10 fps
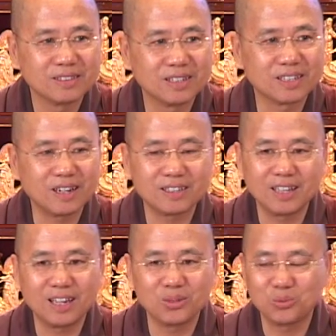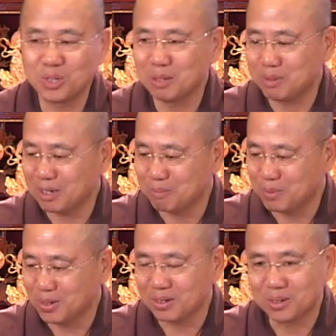It's not that you read about a
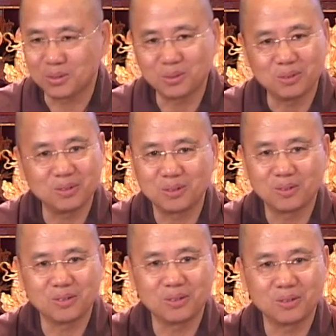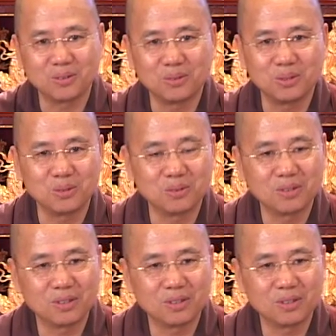book, you